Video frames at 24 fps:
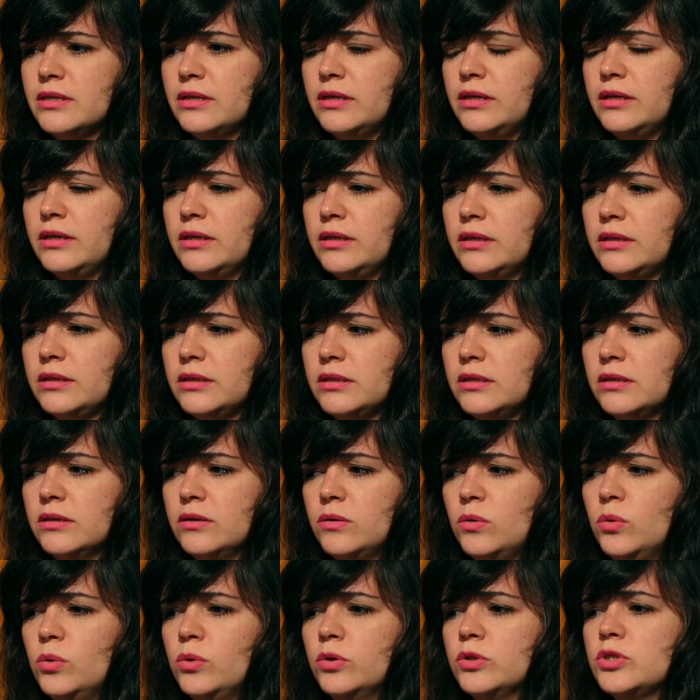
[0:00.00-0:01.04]

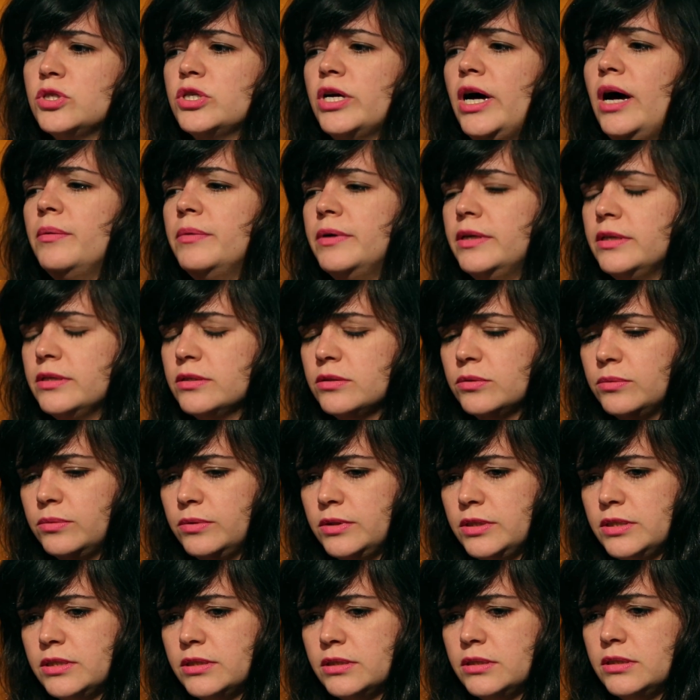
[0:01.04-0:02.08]
Hugo Chavez, who
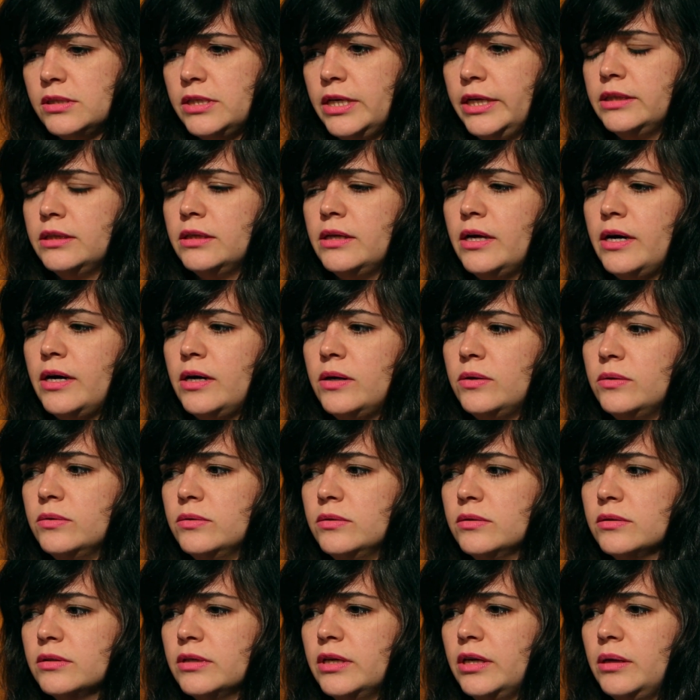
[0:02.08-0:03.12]
is dead
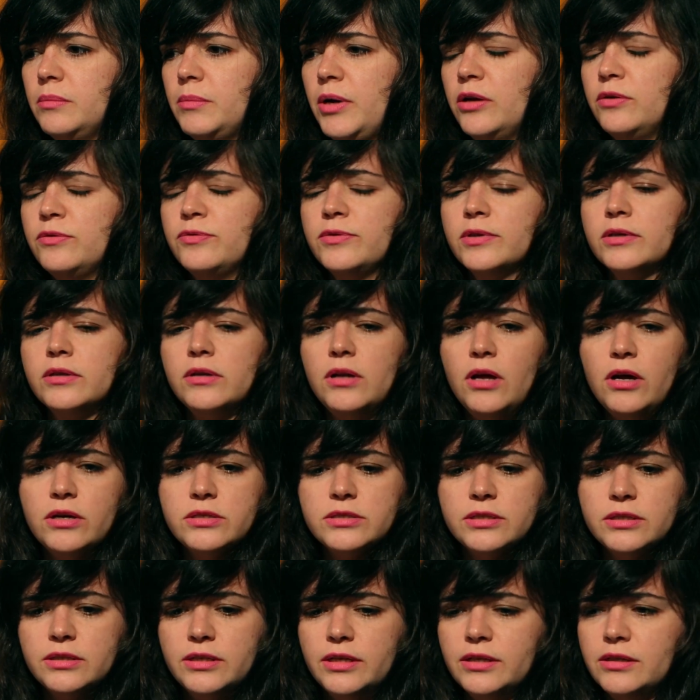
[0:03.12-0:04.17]
now, came out of the
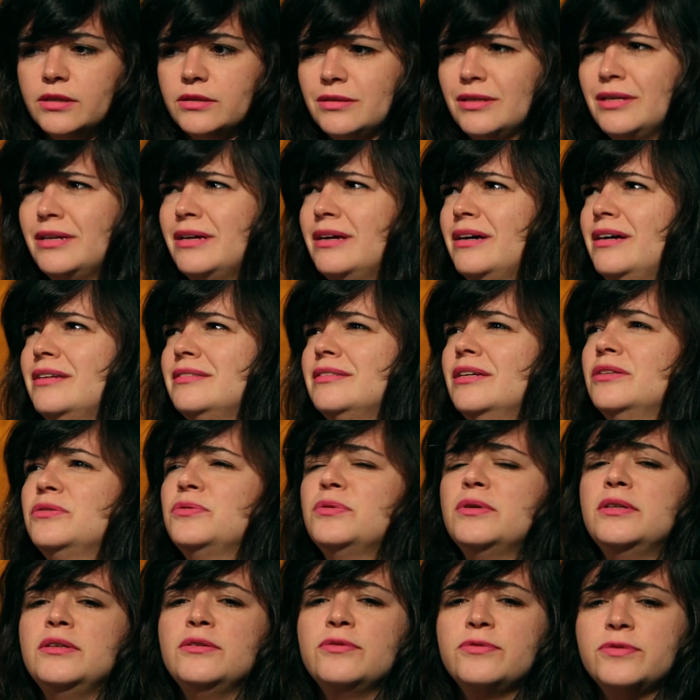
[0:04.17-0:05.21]
closet as a
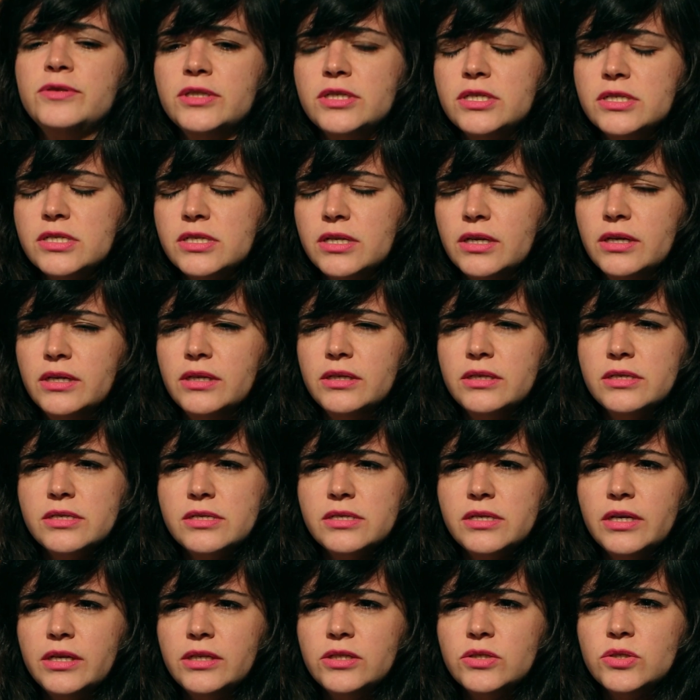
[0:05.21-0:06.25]
21st
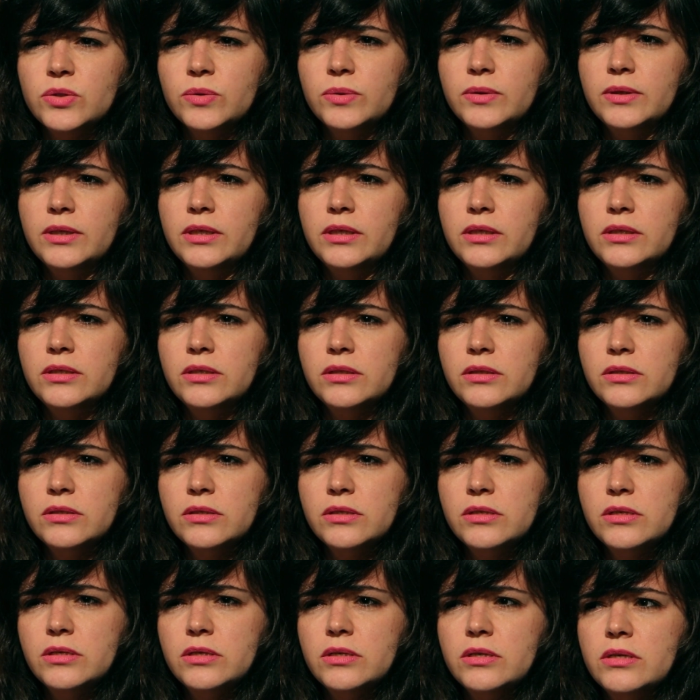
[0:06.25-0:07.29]
century
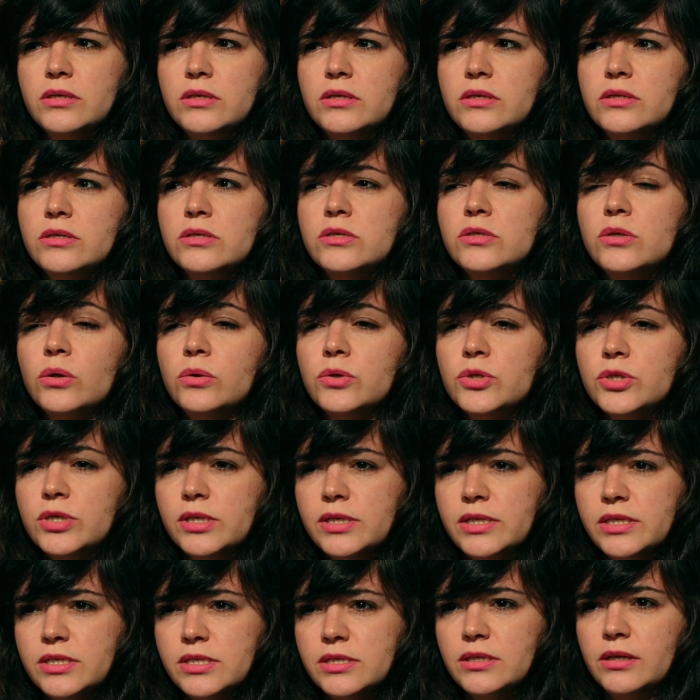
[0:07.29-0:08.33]

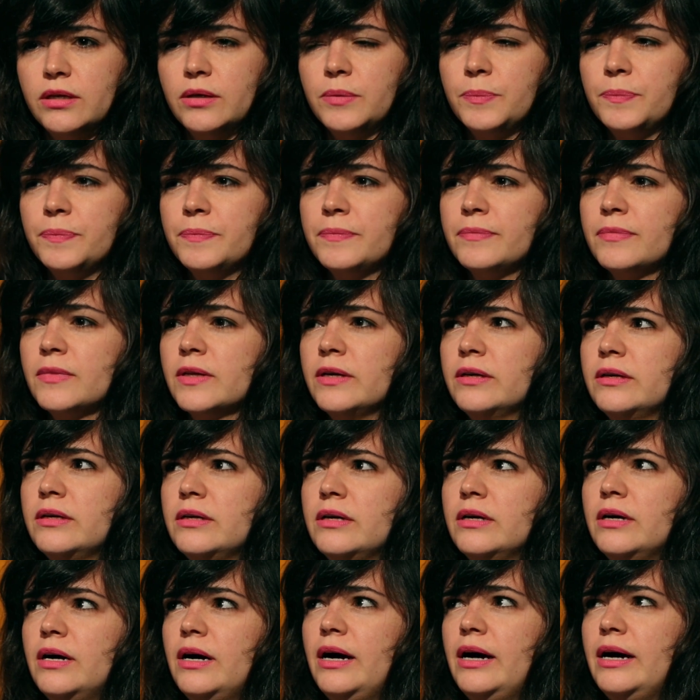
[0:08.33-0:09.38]
socialist.
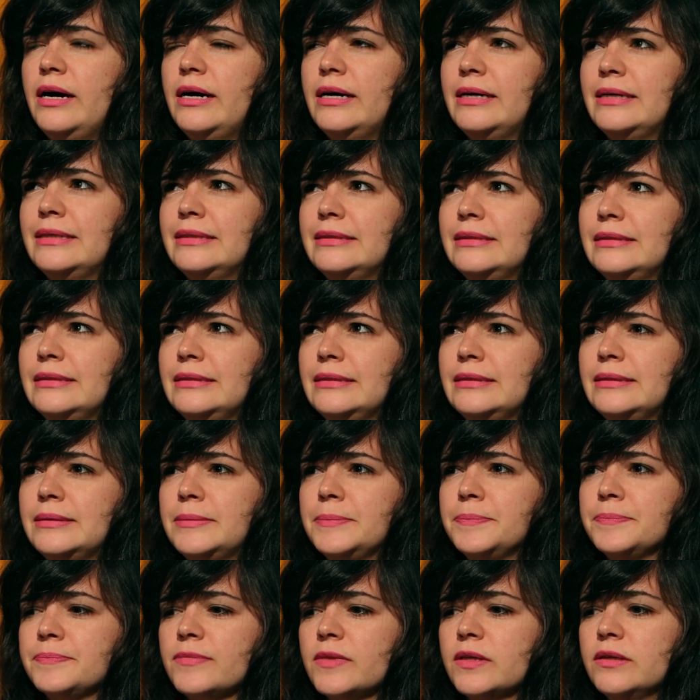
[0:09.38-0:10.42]

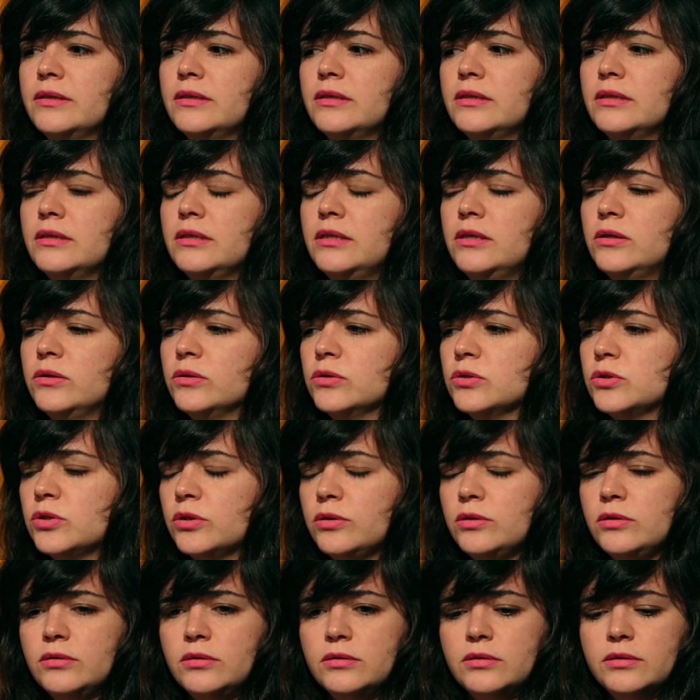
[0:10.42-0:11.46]
And he
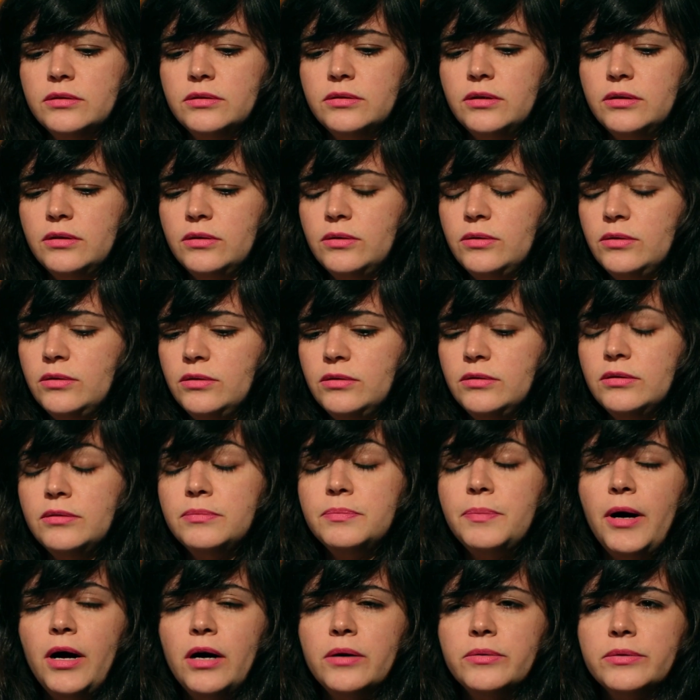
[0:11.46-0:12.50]
controlled all
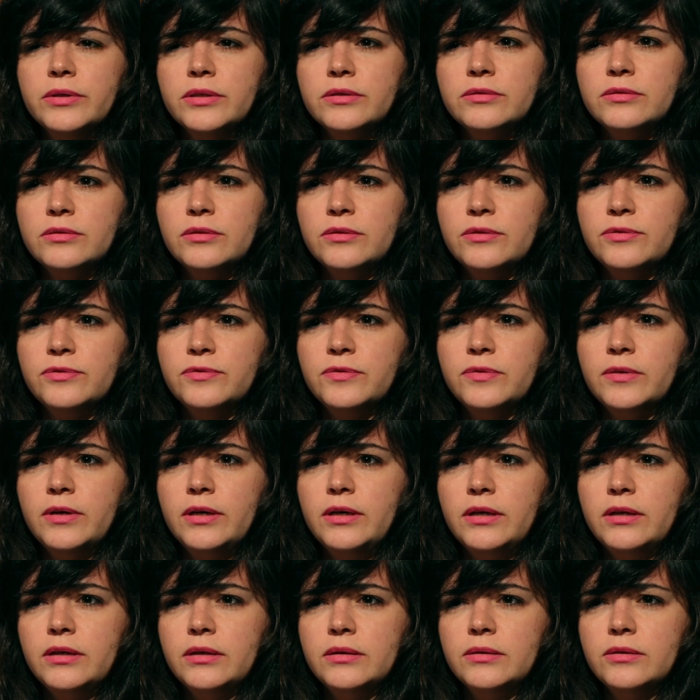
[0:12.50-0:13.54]
powers of
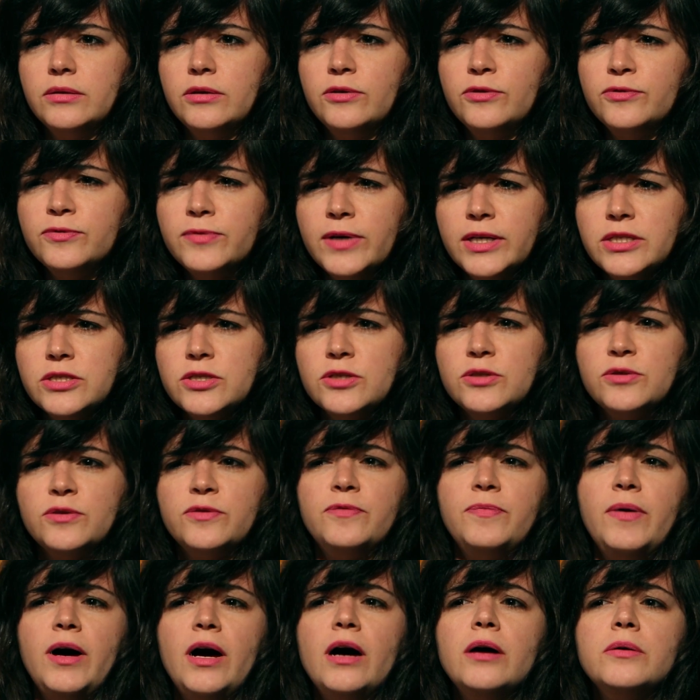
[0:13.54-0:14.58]
branches
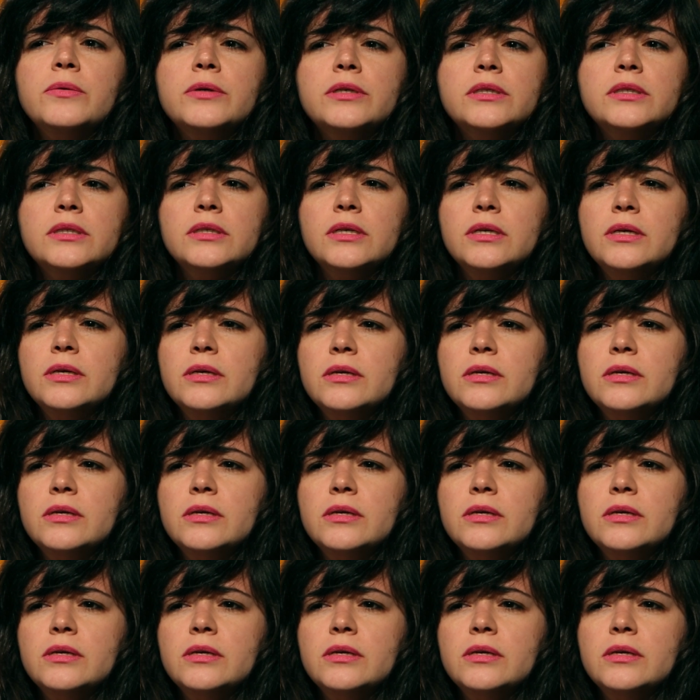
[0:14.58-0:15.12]
of power,